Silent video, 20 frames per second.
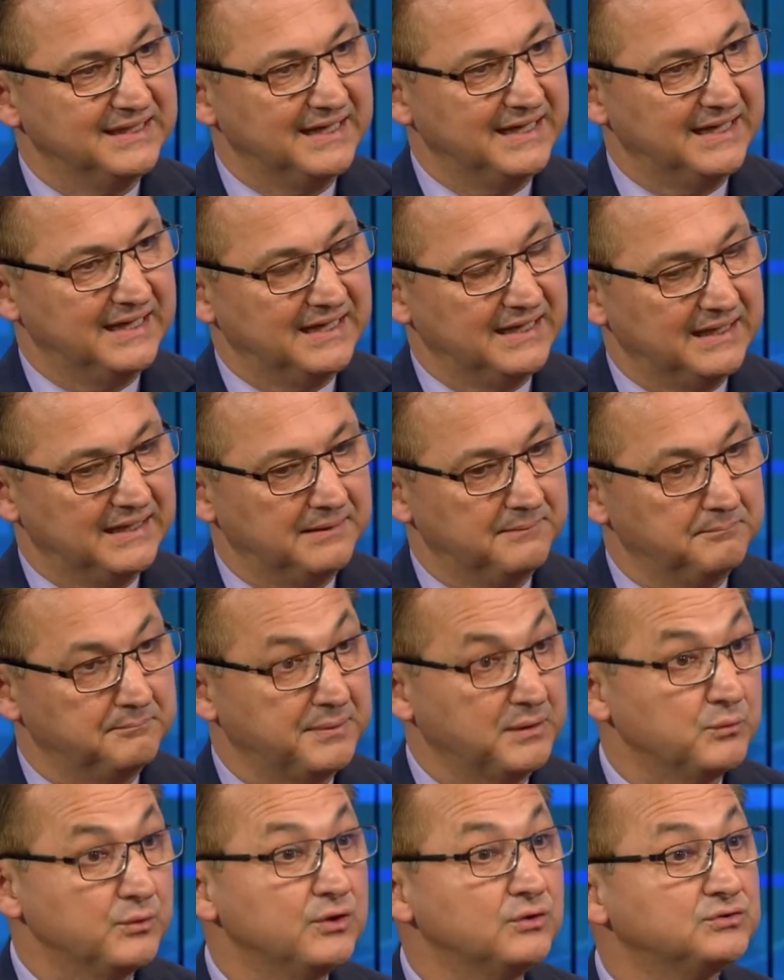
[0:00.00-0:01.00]

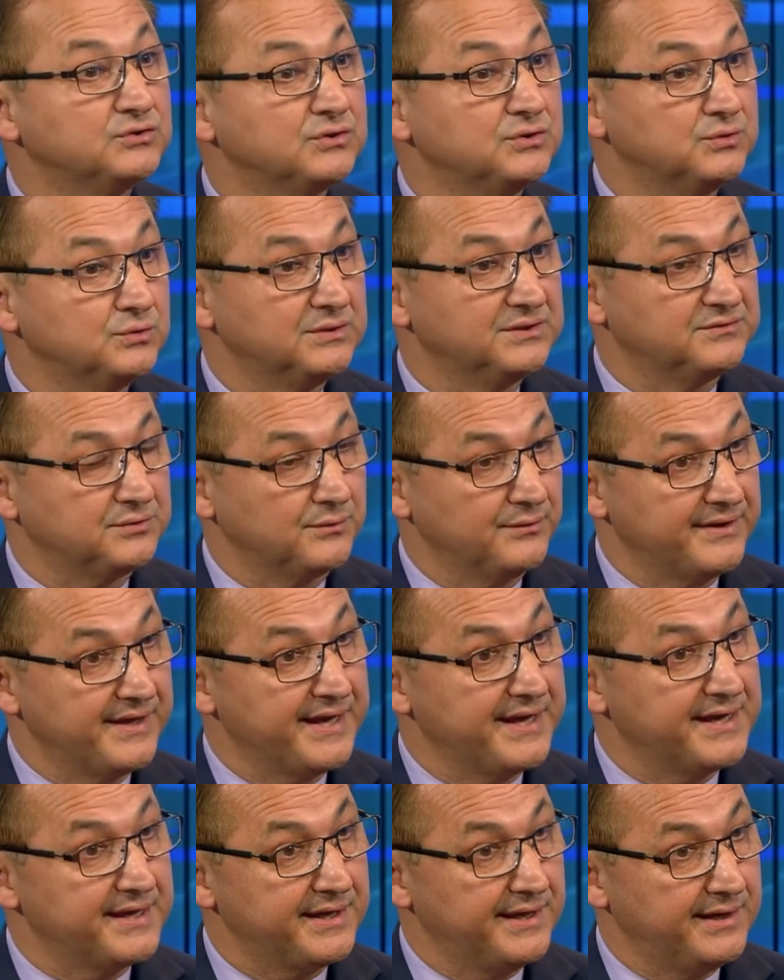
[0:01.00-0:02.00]
But we also do it through the
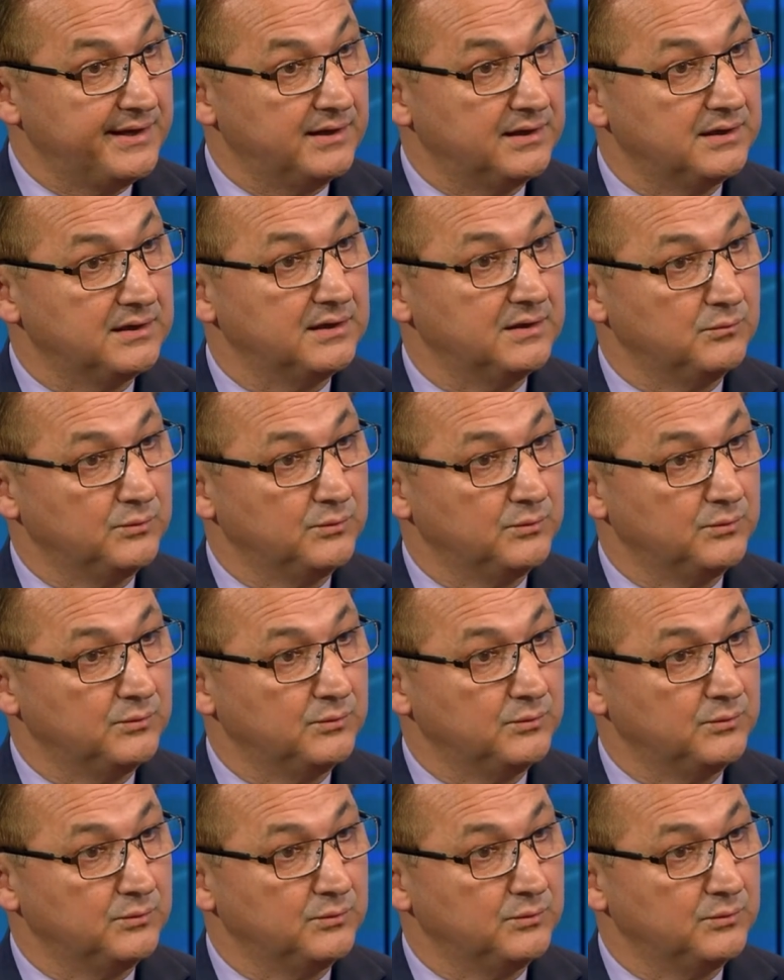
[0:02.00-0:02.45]
NKR,